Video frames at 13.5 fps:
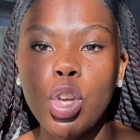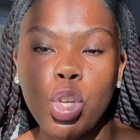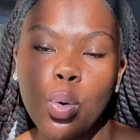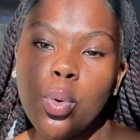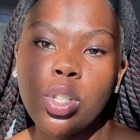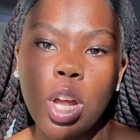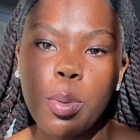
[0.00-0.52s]

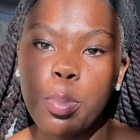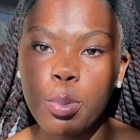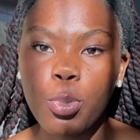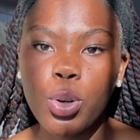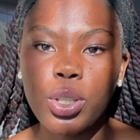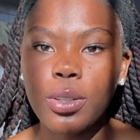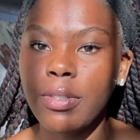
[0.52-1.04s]
you will not be
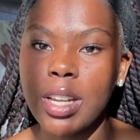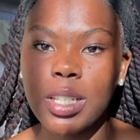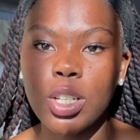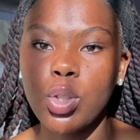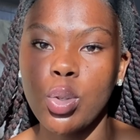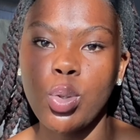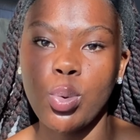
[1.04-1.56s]

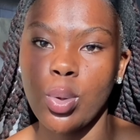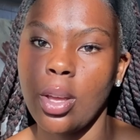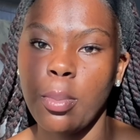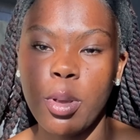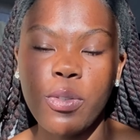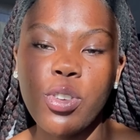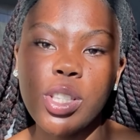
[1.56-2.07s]
motivated to do
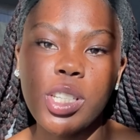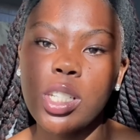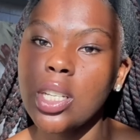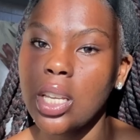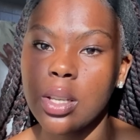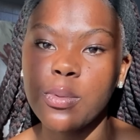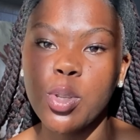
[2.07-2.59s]
them. If your
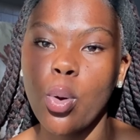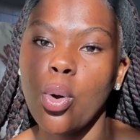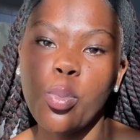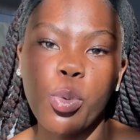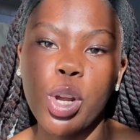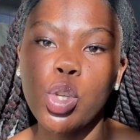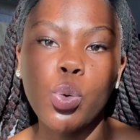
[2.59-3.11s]
teacher gives you
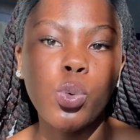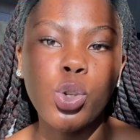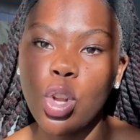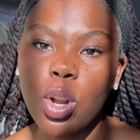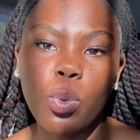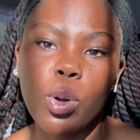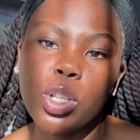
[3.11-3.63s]
homework, you will
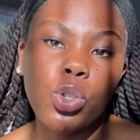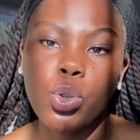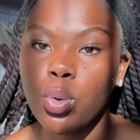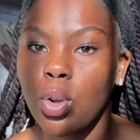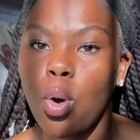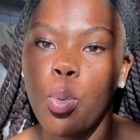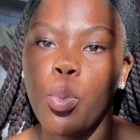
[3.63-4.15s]
not want to do
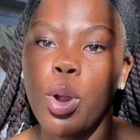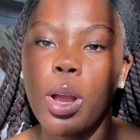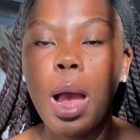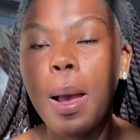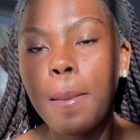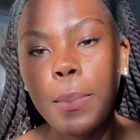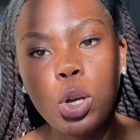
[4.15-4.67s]
the homework
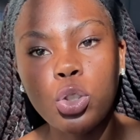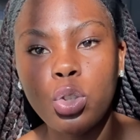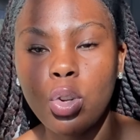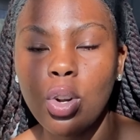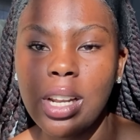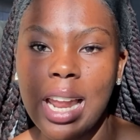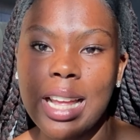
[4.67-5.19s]
because you
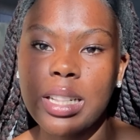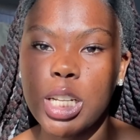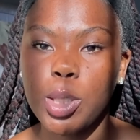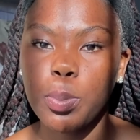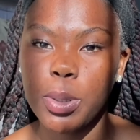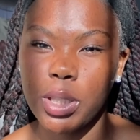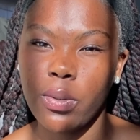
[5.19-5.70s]
don't like that
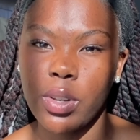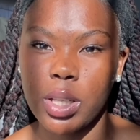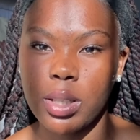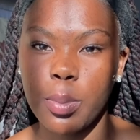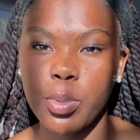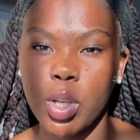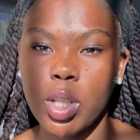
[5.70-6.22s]
specific
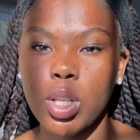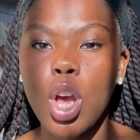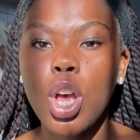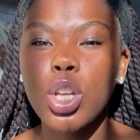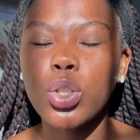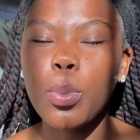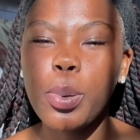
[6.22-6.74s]
subject.
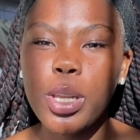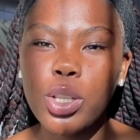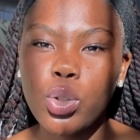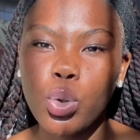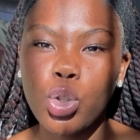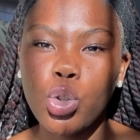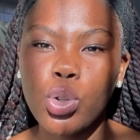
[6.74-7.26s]
So please
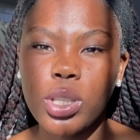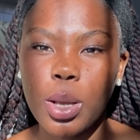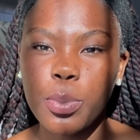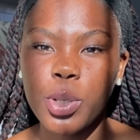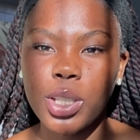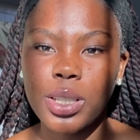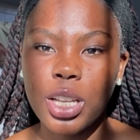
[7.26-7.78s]
do choose
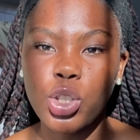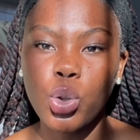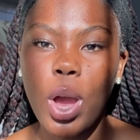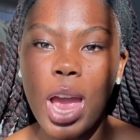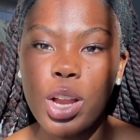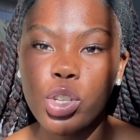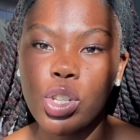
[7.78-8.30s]
subjects that you
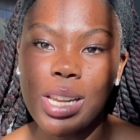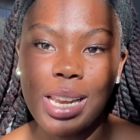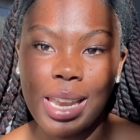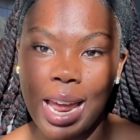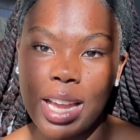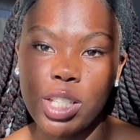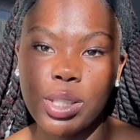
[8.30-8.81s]
actually
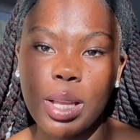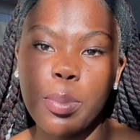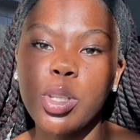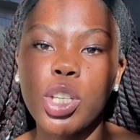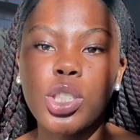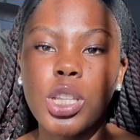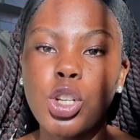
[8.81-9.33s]
like,
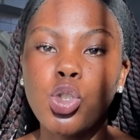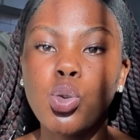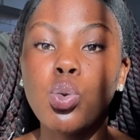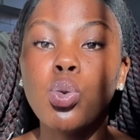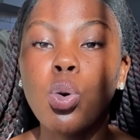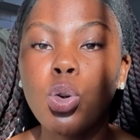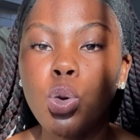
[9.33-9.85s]
subjects that you
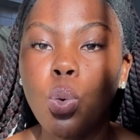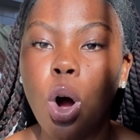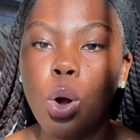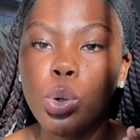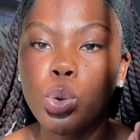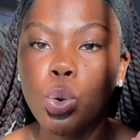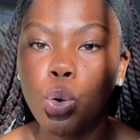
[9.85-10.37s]
know you are
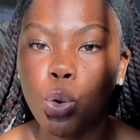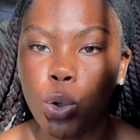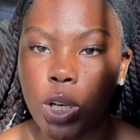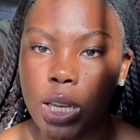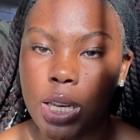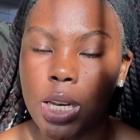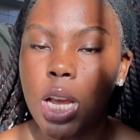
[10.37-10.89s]
also good
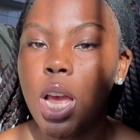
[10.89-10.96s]
in.